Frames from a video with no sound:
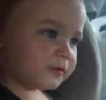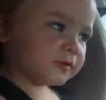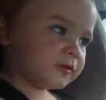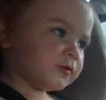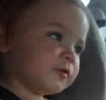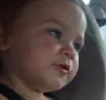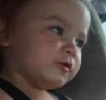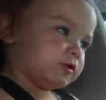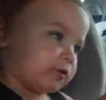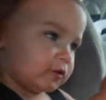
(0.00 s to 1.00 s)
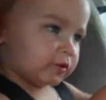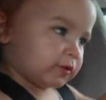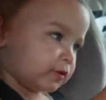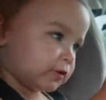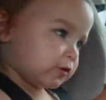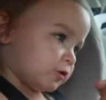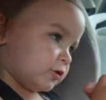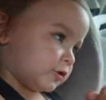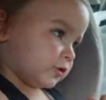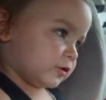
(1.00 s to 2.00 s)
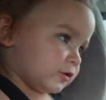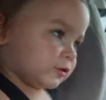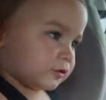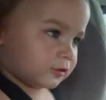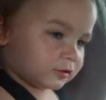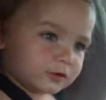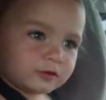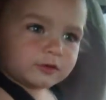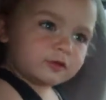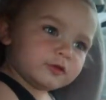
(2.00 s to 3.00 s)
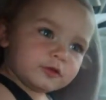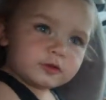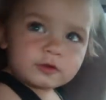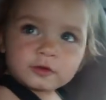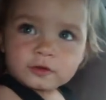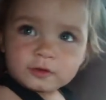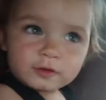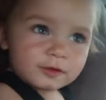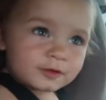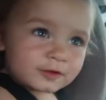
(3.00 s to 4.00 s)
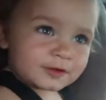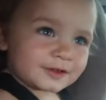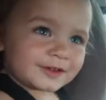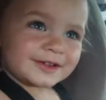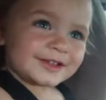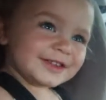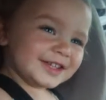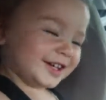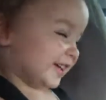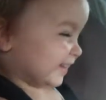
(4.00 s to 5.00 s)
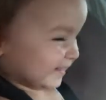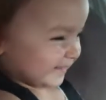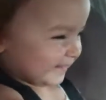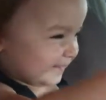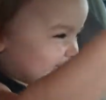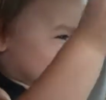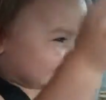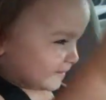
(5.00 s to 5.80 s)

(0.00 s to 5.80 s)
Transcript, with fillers: merry, quite contrarian. Grandpa's gonna have to tickle you again. No!